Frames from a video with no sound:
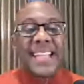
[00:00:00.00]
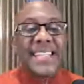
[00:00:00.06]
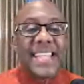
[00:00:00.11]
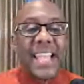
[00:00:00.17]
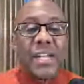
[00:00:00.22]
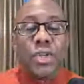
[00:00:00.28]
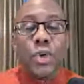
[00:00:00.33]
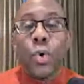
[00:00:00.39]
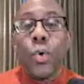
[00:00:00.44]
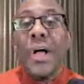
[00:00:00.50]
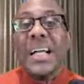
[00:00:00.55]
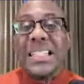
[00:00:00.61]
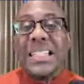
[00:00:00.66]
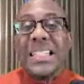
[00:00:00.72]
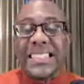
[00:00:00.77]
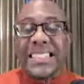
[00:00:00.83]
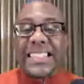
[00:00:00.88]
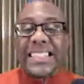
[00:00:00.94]
schedule,
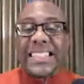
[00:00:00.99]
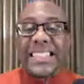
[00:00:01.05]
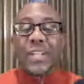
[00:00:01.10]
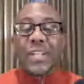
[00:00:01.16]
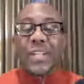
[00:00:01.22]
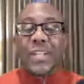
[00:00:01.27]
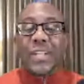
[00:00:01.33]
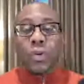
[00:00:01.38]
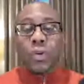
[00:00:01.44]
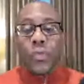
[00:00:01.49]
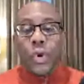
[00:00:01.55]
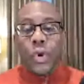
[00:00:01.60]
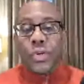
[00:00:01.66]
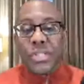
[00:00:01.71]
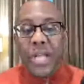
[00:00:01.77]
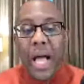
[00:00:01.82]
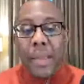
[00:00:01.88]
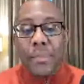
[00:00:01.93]
says this article in the New York
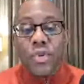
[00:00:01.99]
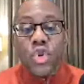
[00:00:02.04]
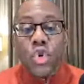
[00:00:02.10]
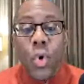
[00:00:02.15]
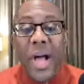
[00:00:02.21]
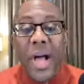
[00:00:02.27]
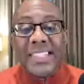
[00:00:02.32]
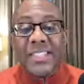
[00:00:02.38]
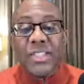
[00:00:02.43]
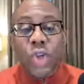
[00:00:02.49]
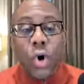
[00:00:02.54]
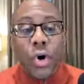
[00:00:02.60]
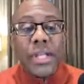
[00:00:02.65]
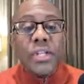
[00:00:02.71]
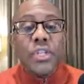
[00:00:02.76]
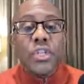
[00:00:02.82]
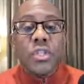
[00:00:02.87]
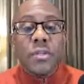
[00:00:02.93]
Times, try starting
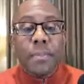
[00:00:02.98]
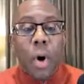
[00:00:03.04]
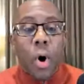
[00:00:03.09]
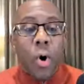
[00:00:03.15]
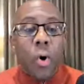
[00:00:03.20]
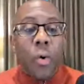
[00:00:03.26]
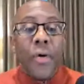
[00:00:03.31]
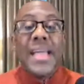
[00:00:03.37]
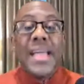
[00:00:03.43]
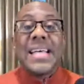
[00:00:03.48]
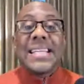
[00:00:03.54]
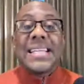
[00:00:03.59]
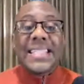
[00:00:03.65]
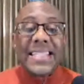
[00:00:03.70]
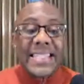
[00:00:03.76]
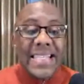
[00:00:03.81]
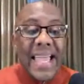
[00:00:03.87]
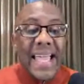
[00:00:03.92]
small,
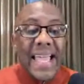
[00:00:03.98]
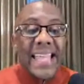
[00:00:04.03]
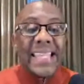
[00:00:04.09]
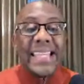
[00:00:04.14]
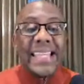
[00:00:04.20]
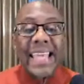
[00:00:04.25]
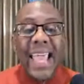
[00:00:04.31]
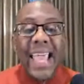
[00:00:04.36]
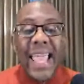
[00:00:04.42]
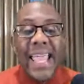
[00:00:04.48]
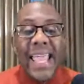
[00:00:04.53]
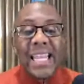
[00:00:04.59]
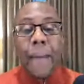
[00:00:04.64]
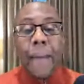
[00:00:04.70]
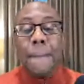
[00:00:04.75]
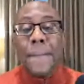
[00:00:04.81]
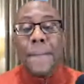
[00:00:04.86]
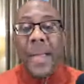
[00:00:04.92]
said Kate
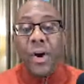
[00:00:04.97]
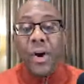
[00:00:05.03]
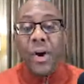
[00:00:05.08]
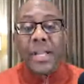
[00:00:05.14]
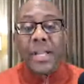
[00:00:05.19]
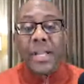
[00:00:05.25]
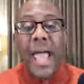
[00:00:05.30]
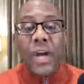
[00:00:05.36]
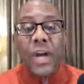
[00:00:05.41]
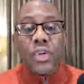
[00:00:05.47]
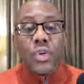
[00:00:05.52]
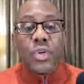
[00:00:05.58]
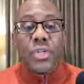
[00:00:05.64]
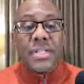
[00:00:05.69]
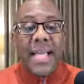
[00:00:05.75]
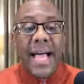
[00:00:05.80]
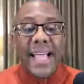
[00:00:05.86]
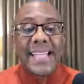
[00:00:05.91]
Baird, an
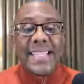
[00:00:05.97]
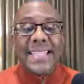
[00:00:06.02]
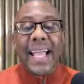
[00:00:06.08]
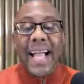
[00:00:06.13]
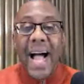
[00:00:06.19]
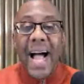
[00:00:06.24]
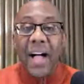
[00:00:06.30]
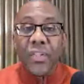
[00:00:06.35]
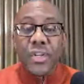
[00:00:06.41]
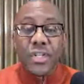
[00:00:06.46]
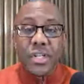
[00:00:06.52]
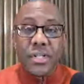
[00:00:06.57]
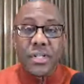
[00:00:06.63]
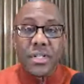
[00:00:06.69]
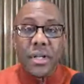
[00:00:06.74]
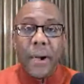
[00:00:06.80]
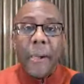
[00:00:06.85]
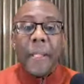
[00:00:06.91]
exercise
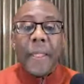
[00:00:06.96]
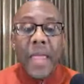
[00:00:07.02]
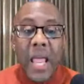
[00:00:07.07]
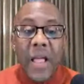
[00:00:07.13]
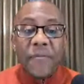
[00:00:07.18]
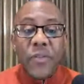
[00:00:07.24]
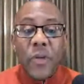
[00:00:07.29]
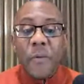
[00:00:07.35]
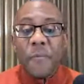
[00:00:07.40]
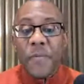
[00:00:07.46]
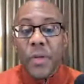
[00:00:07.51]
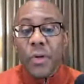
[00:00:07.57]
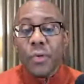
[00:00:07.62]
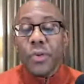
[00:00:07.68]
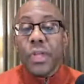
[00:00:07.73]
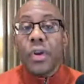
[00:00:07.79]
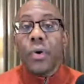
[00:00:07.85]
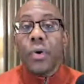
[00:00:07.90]
psychologist. If you feel
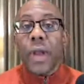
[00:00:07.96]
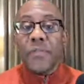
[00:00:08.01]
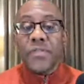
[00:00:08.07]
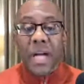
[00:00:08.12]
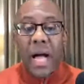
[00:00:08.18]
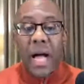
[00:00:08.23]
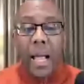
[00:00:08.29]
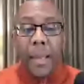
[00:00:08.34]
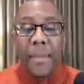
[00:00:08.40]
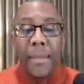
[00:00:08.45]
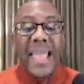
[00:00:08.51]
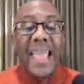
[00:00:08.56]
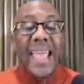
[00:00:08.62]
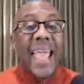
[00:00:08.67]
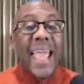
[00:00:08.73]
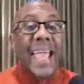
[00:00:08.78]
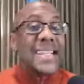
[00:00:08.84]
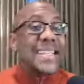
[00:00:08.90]
you don't have time,
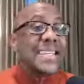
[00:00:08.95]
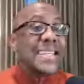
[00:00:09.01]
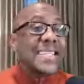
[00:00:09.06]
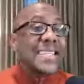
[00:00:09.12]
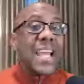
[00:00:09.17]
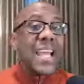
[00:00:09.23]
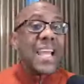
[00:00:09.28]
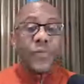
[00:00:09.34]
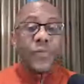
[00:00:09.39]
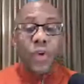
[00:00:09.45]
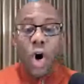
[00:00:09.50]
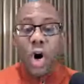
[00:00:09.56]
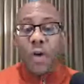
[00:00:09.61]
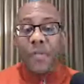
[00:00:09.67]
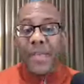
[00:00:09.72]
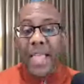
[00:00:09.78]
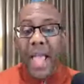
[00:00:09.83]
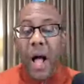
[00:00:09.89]
instead of
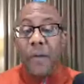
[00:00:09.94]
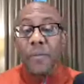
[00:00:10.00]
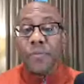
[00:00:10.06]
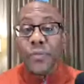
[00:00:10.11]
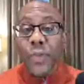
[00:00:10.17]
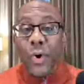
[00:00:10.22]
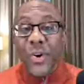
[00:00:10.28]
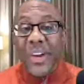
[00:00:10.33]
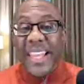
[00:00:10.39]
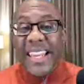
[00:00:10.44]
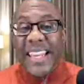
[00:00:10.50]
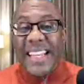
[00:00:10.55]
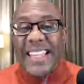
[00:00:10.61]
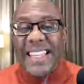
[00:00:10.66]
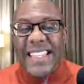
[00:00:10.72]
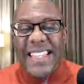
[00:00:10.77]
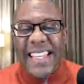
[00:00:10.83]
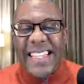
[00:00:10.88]
carving out 30 to
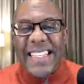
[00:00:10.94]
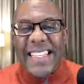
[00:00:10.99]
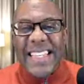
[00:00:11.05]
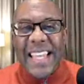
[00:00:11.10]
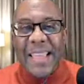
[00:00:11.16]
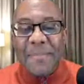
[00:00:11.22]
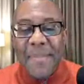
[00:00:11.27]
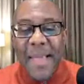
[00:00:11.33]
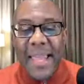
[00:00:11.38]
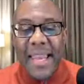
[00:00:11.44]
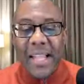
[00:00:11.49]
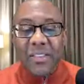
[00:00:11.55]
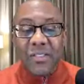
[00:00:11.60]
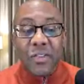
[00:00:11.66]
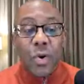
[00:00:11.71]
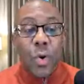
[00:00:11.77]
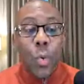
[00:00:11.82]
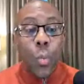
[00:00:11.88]
60
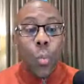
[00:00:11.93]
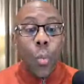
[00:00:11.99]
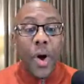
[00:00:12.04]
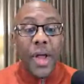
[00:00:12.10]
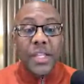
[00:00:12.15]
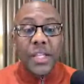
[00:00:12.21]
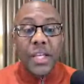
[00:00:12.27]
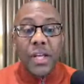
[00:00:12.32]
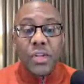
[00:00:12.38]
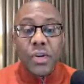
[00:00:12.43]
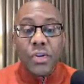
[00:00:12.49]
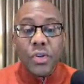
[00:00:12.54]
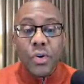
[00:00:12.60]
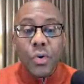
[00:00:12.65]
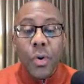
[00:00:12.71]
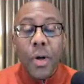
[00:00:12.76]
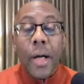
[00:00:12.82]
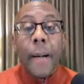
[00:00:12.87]
minutes, what can you
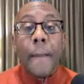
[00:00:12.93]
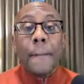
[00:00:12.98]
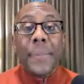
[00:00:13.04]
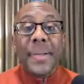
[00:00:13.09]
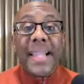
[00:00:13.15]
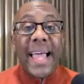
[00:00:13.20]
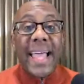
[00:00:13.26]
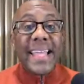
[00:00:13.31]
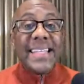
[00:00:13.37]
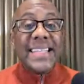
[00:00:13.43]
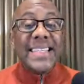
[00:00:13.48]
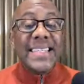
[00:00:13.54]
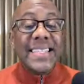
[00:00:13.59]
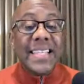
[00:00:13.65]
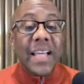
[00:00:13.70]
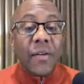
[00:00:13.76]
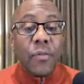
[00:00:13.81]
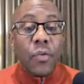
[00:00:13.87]
do? Plan
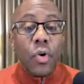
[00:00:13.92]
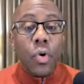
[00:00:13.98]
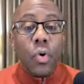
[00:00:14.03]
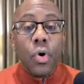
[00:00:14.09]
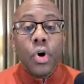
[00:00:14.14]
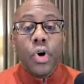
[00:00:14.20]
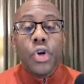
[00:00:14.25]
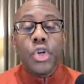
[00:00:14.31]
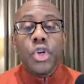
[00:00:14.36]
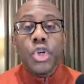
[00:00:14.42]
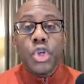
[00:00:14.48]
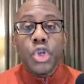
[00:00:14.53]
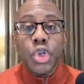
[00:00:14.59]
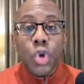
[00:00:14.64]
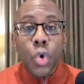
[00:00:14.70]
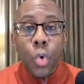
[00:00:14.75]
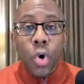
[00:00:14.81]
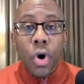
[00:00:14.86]
several
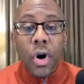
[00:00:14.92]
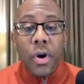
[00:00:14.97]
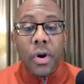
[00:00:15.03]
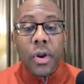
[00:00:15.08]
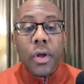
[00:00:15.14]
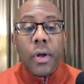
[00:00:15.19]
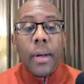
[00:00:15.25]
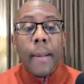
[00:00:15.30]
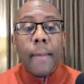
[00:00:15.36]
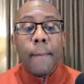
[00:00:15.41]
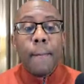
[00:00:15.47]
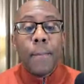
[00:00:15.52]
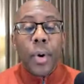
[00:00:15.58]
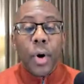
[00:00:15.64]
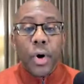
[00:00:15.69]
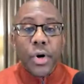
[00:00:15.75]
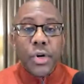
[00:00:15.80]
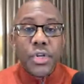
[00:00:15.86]
short
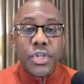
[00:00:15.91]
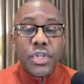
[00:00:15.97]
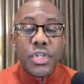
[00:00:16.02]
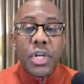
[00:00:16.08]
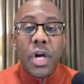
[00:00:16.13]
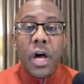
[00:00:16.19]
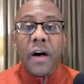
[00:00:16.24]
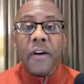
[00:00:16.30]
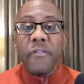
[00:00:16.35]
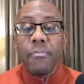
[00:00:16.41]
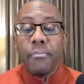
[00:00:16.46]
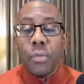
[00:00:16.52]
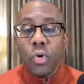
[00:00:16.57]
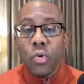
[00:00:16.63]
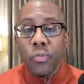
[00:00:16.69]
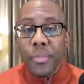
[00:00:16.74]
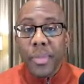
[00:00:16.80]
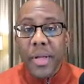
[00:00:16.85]
bursts of
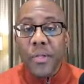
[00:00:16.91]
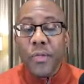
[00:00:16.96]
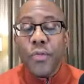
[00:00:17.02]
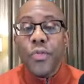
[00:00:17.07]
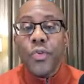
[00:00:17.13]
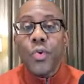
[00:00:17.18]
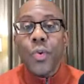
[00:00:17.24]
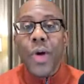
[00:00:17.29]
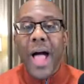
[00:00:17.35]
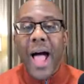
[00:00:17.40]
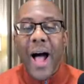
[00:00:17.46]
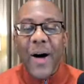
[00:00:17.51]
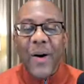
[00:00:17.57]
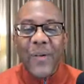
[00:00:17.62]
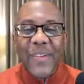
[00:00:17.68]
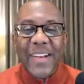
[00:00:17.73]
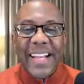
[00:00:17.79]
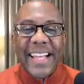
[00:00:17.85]
movement
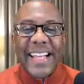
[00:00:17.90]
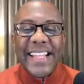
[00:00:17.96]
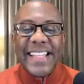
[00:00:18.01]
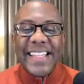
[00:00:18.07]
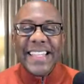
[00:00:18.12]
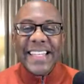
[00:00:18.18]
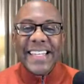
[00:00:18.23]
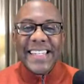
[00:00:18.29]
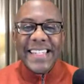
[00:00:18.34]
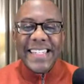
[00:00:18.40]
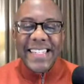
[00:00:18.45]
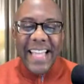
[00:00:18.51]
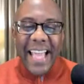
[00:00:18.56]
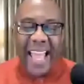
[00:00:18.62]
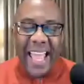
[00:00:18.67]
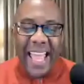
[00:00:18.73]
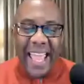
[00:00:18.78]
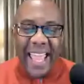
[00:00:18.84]
throughout the
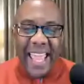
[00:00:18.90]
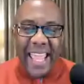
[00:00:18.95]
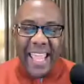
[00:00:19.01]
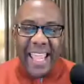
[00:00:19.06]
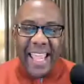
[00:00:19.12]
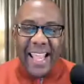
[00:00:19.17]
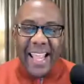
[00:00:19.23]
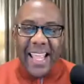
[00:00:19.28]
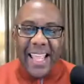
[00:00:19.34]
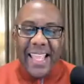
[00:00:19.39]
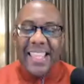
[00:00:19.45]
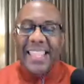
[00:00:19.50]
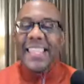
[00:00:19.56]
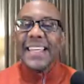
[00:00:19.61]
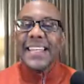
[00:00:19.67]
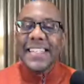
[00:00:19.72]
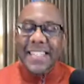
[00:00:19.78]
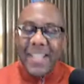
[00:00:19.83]
day.
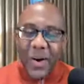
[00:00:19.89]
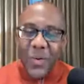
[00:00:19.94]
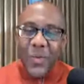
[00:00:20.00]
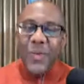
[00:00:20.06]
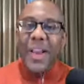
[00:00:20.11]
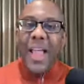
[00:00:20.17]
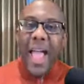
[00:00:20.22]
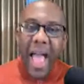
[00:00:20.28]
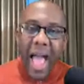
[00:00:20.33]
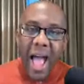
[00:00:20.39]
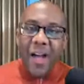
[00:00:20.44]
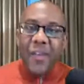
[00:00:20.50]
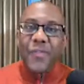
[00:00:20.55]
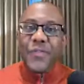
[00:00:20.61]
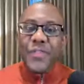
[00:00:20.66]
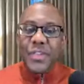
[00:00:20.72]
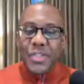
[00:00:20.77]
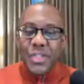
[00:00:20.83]
You don't
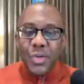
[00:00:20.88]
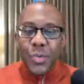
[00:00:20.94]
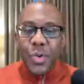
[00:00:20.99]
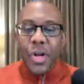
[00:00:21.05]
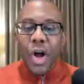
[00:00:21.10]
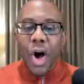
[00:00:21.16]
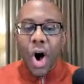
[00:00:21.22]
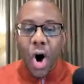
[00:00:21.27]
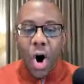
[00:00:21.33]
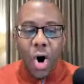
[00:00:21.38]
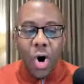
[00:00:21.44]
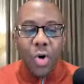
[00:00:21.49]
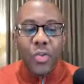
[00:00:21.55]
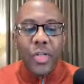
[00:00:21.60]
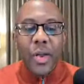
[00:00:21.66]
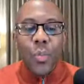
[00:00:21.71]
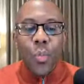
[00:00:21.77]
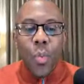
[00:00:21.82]
have to do it
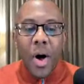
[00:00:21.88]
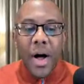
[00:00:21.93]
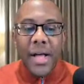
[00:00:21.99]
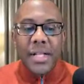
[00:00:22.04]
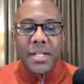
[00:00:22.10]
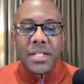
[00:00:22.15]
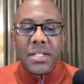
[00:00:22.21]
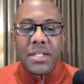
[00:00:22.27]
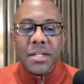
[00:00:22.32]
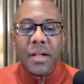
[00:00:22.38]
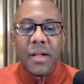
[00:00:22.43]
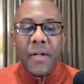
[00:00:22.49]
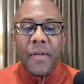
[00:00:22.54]
all at once.